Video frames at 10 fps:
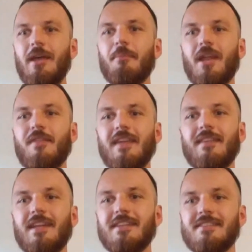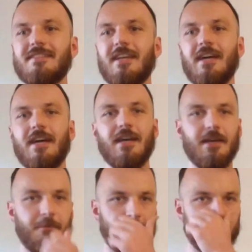but I think that it's
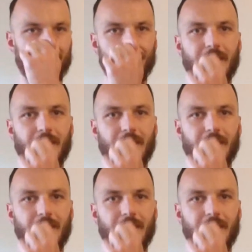um,